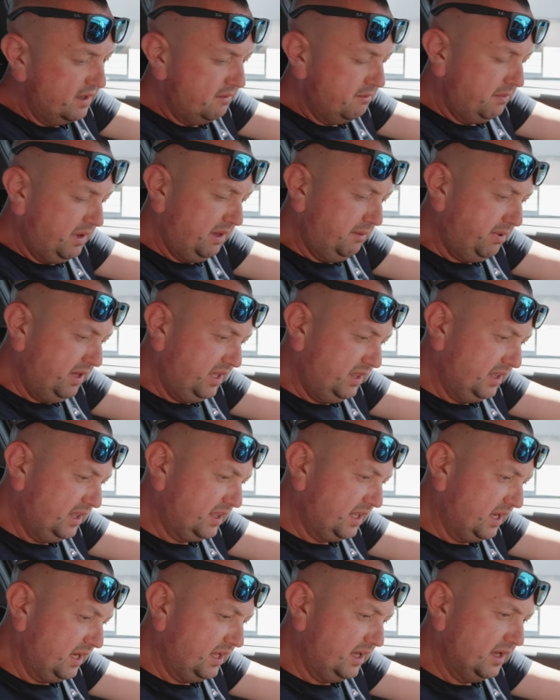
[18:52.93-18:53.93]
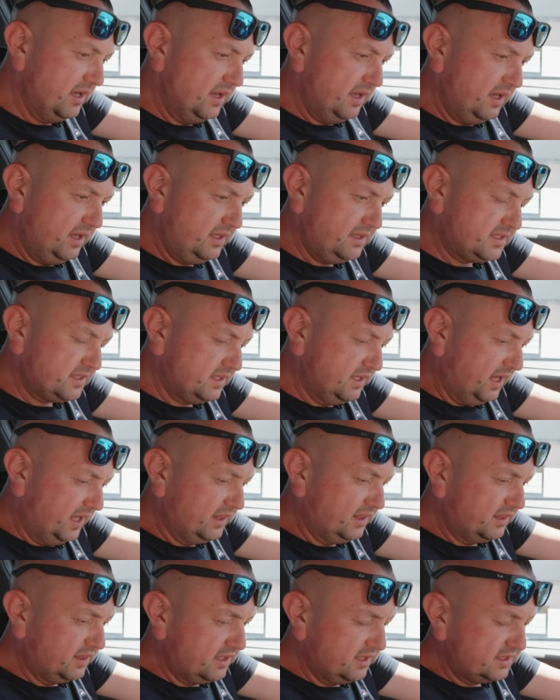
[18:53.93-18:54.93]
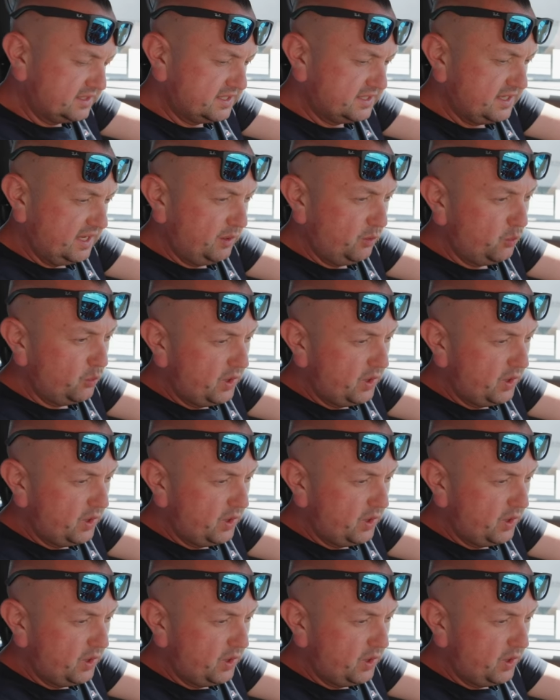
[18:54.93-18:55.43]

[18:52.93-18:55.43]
Maybe in Italy it's not the same